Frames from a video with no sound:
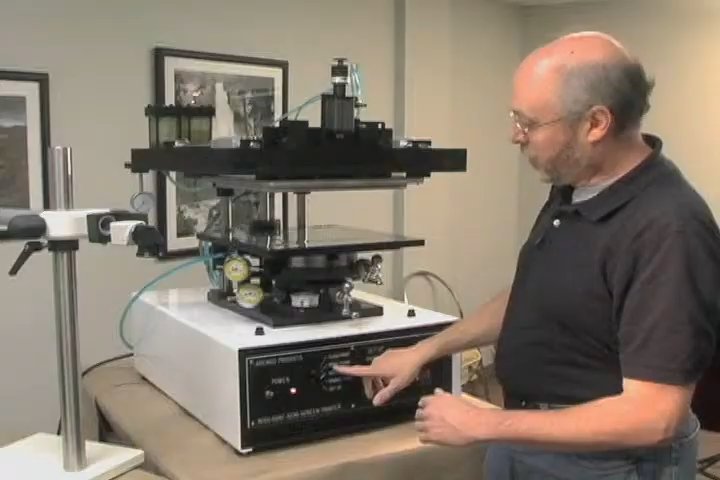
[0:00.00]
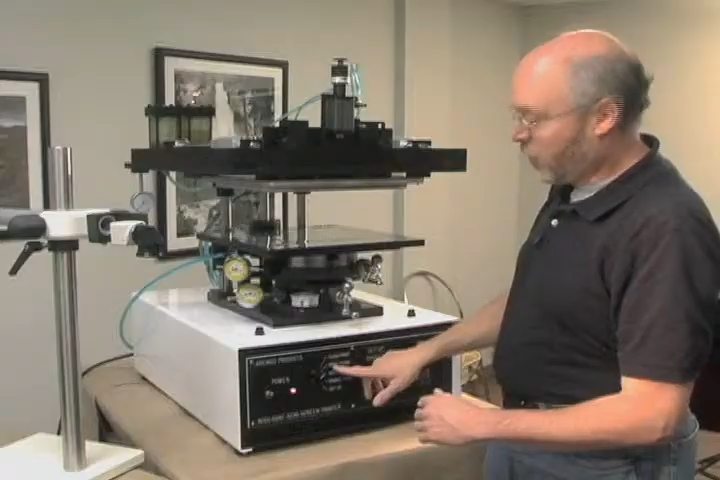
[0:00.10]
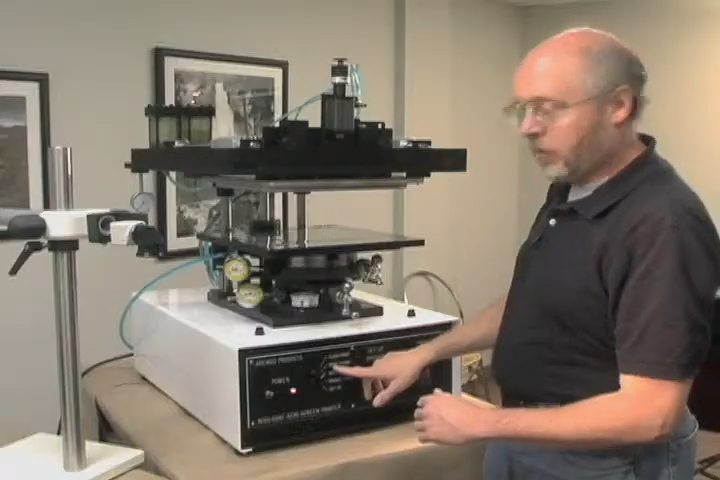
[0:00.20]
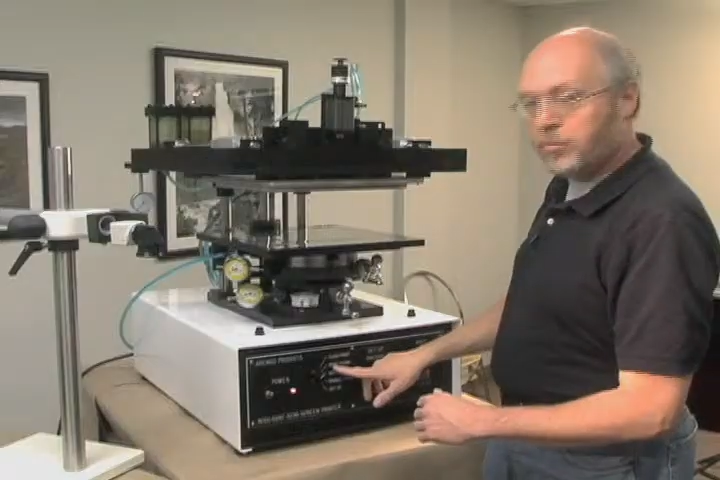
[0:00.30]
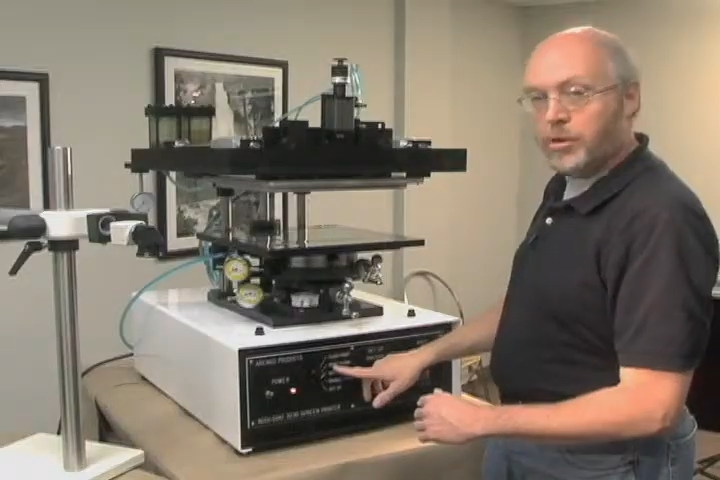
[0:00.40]

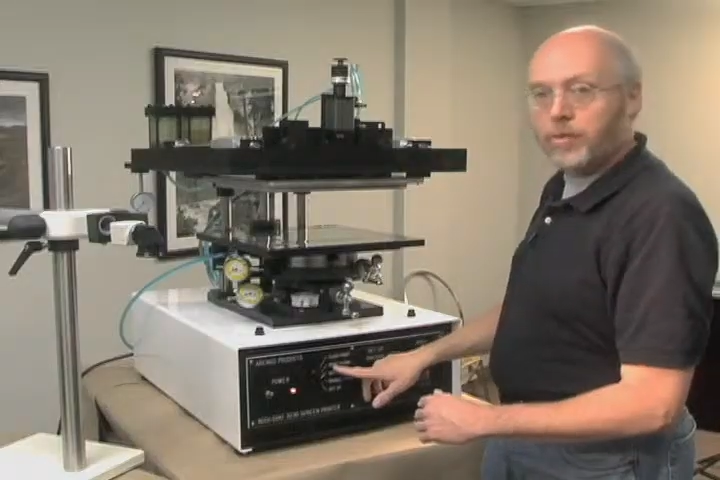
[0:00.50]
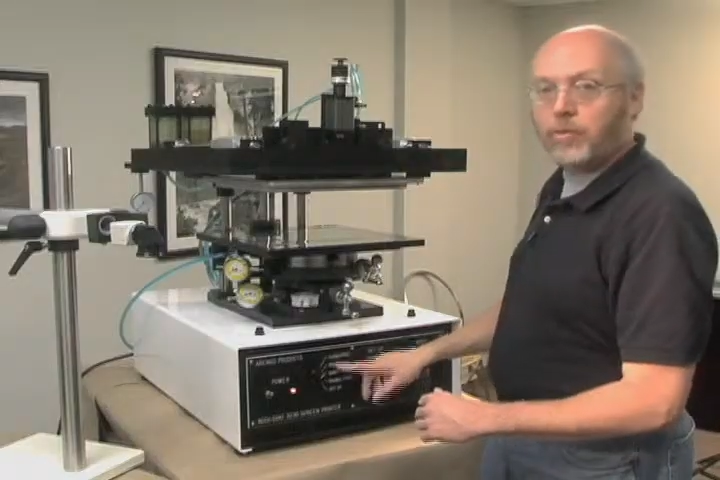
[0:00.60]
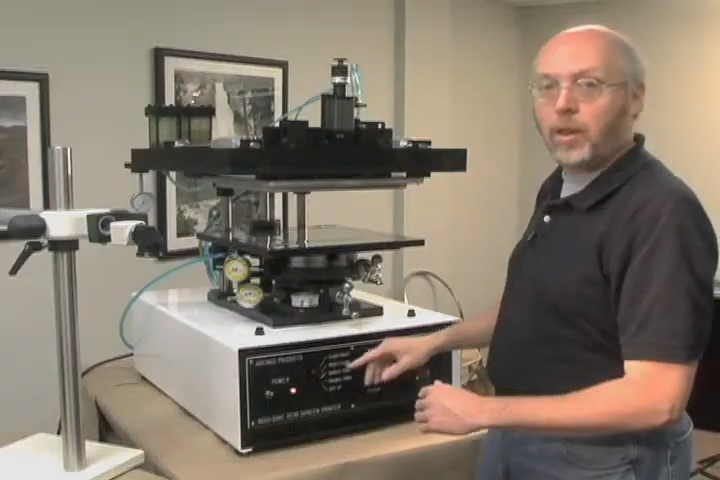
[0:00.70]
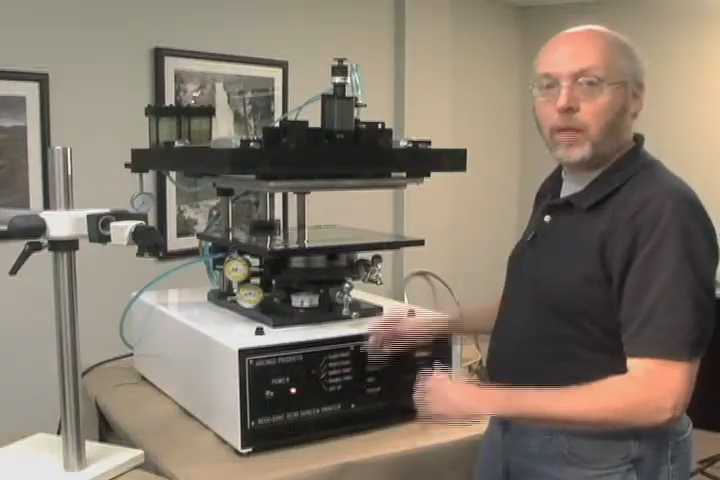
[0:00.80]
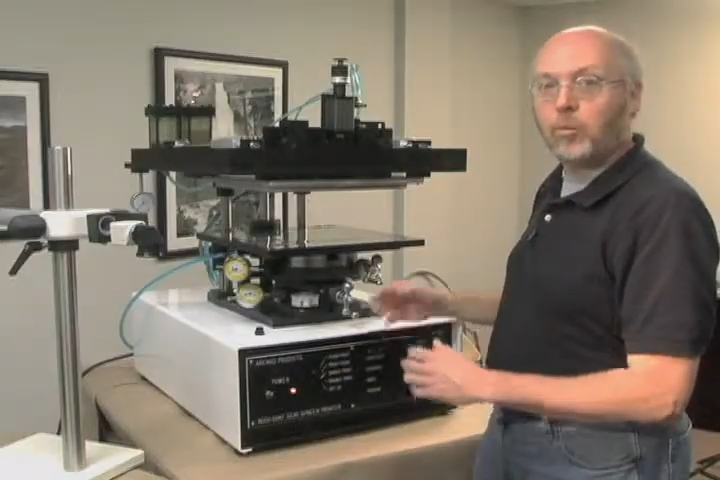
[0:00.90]
So in print
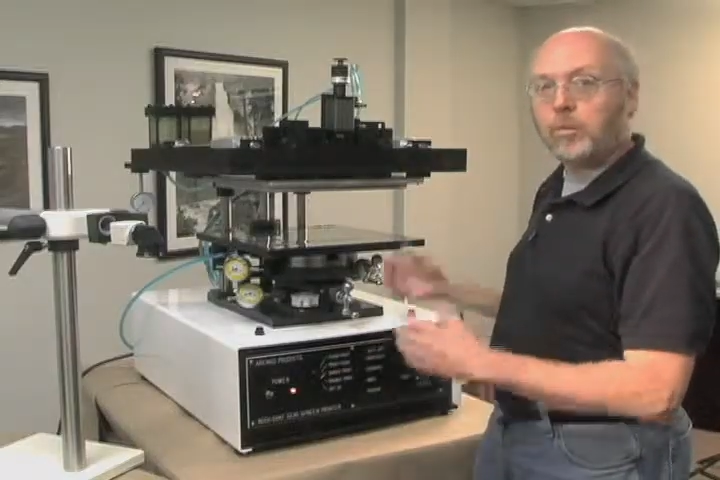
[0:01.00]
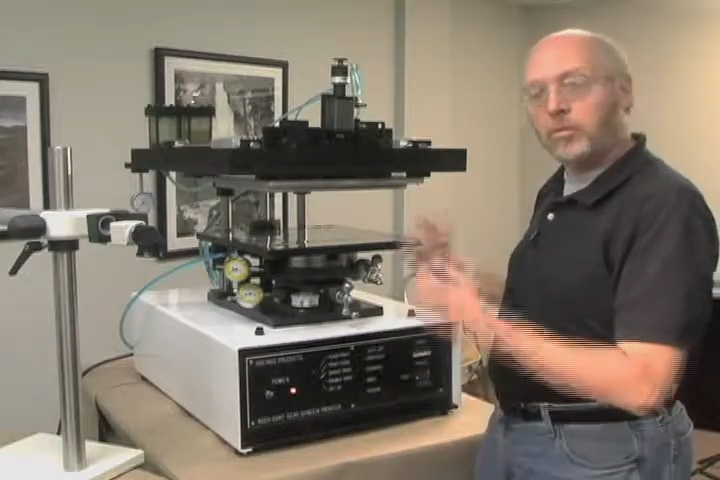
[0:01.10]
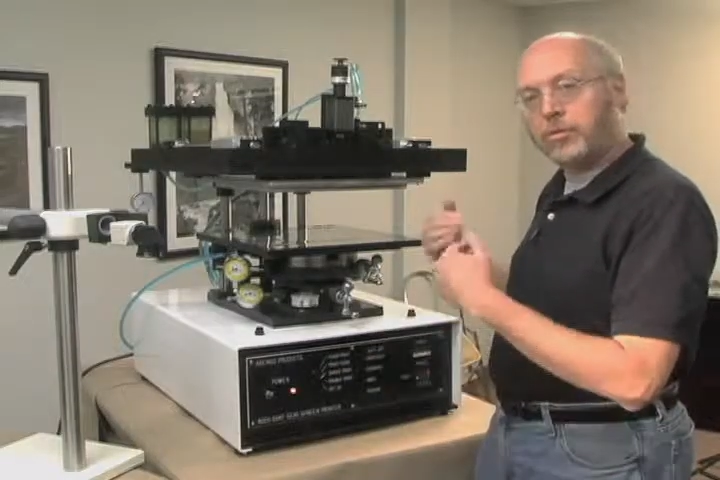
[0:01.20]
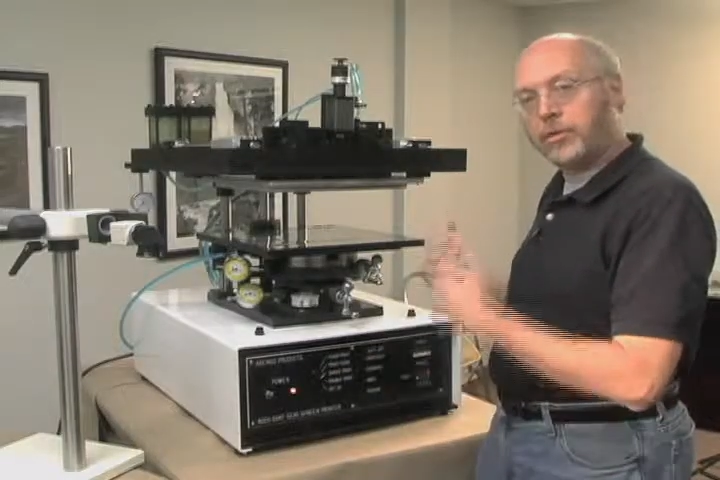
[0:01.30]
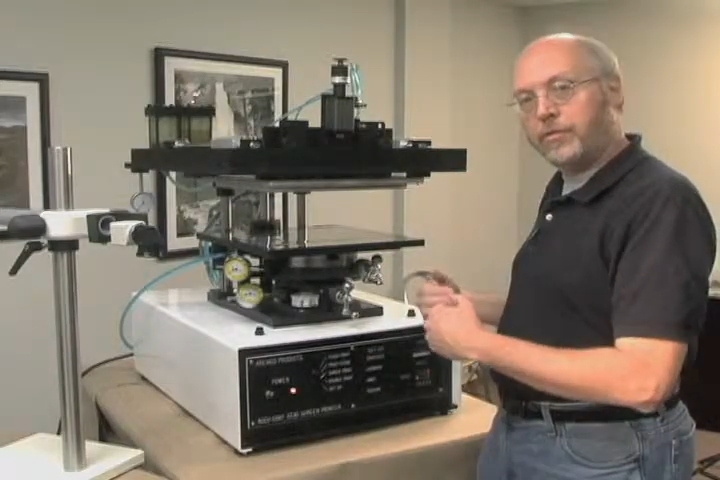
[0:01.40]
flood, we
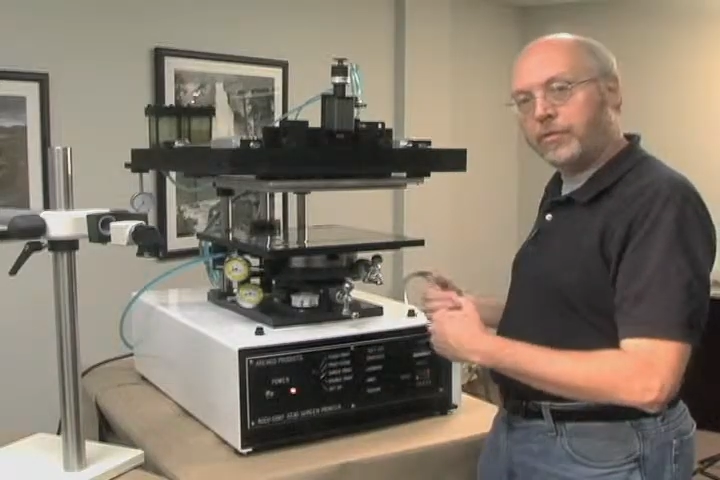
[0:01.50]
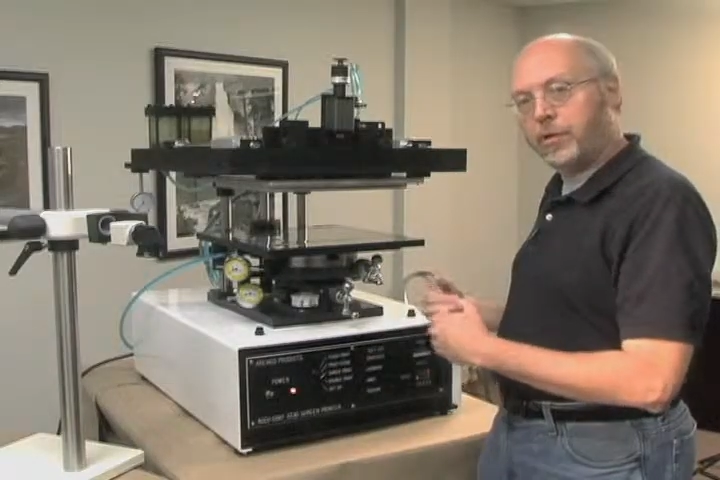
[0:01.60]
will print